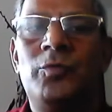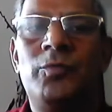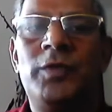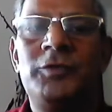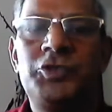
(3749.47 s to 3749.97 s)

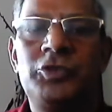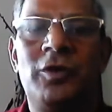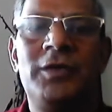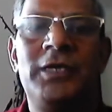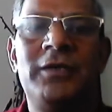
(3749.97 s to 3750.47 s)
the
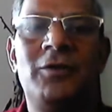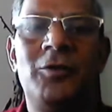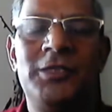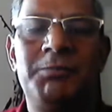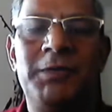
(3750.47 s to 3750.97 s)
sha in all
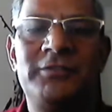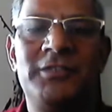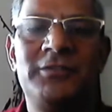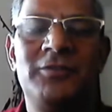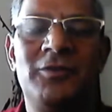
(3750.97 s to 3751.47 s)
the
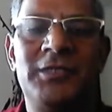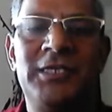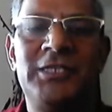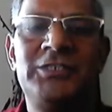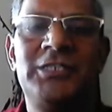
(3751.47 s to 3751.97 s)
places, all the
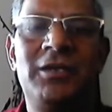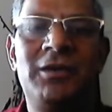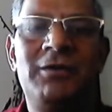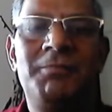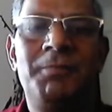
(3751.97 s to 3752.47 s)

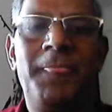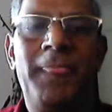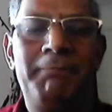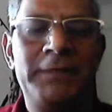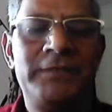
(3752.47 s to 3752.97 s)
initial,
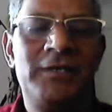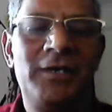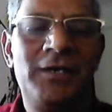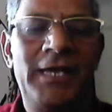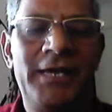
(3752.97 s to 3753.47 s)

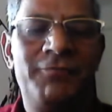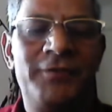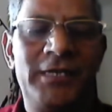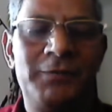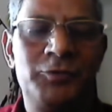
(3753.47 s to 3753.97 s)
medial, and
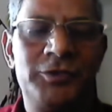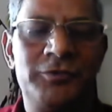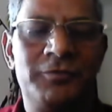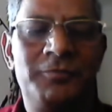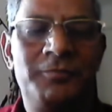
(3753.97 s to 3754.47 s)
final
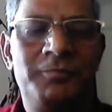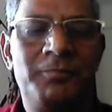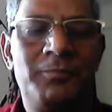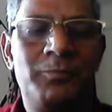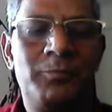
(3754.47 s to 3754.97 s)
position
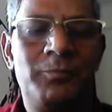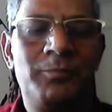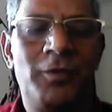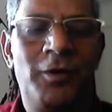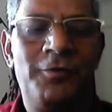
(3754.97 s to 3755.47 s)

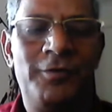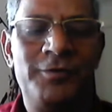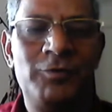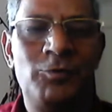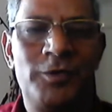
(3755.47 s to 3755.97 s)
of
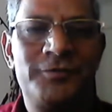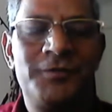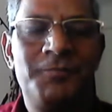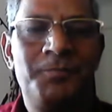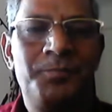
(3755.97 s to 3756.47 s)
the words.
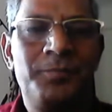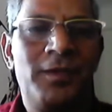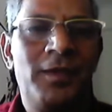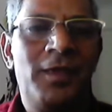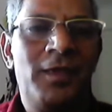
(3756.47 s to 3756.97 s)

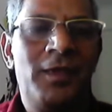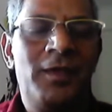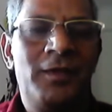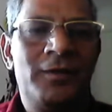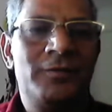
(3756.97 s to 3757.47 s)

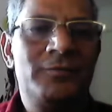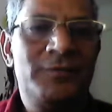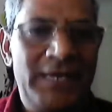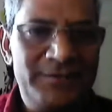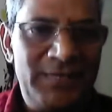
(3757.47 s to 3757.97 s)

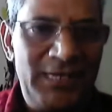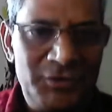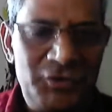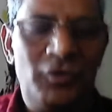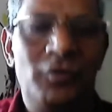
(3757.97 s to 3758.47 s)
That
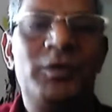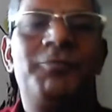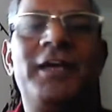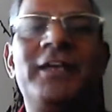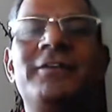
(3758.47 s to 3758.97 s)
shaw we
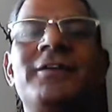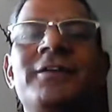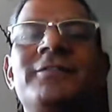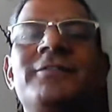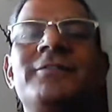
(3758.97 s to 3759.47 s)

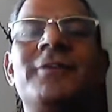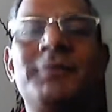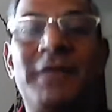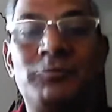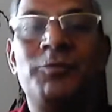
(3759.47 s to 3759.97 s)
find
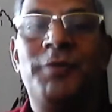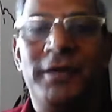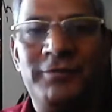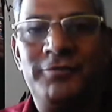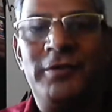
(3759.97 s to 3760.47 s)

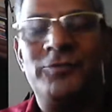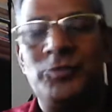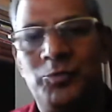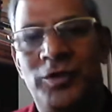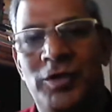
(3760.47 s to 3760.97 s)
difficult to
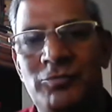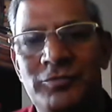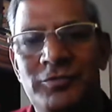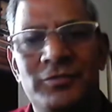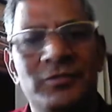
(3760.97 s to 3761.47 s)

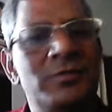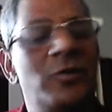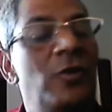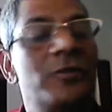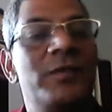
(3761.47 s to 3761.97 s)
pronounce.
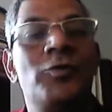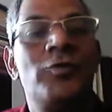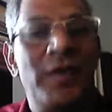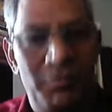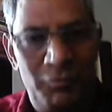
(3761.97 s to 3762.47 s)
Not that we don't
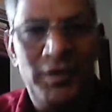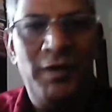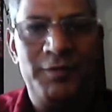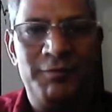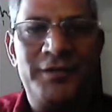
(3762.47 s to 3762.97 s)
have. We have
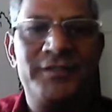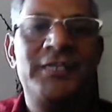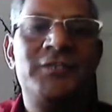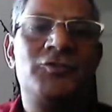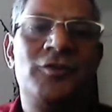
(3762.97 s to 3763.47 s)
in fact three
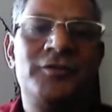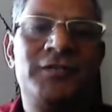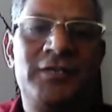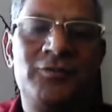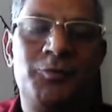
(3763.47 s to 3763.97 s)
shaws
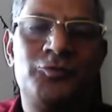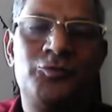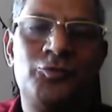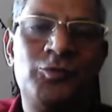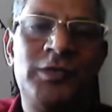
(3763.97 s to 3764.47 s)
as opposed to
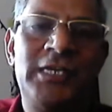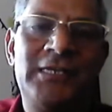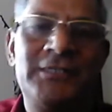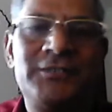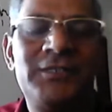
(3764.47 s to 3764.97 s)
two in
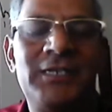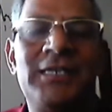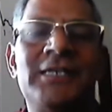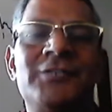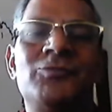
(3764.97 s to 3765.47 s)
English. In
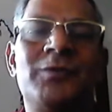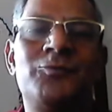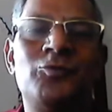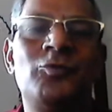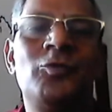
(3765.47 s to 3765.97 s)
English we have
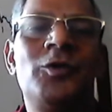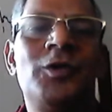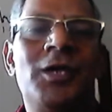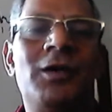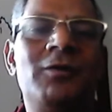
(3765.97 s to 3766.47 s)
two.
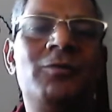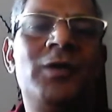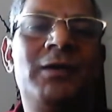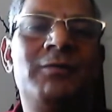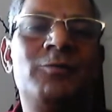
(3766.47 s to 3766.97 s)
We
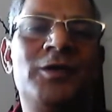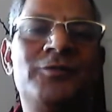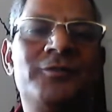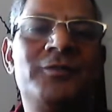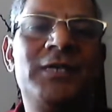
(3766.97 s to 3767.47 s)
have one
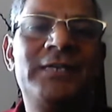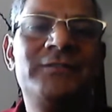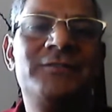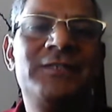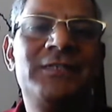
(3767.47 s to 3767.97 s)

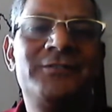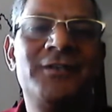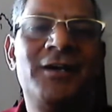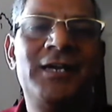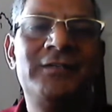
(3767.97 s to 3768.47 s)
s
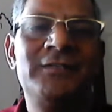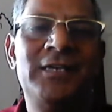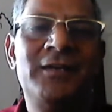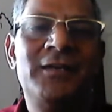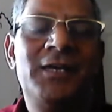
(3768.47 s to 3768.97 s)
sa as
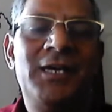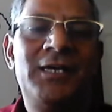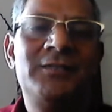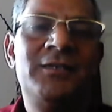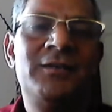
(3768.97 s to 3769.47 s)

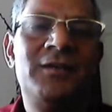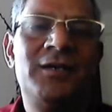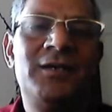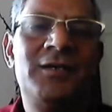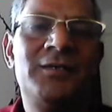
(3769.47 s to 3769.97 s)
in
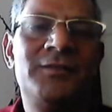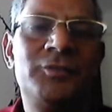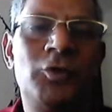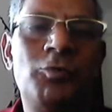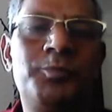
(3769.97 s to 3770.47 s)

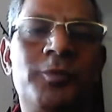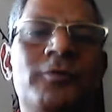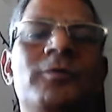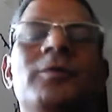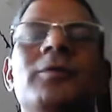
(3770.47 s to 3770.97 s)
soap.
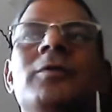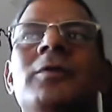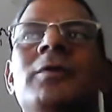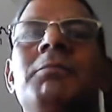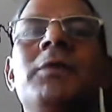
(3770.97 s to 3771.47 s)

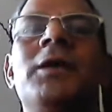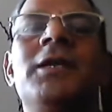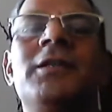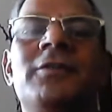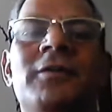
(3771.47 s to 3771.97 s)

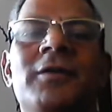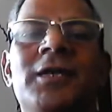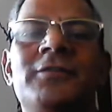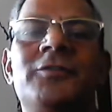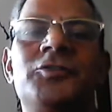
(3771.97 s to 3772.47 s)

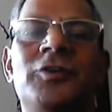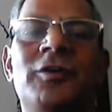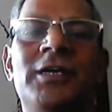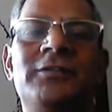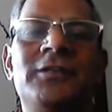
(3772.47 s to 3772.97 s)
Another shaw
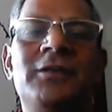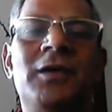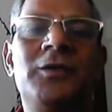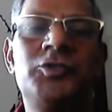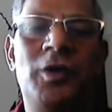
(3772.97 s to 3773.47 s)
as in
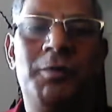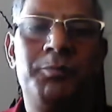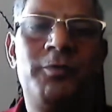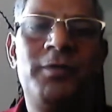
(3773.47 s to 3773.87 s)
shop.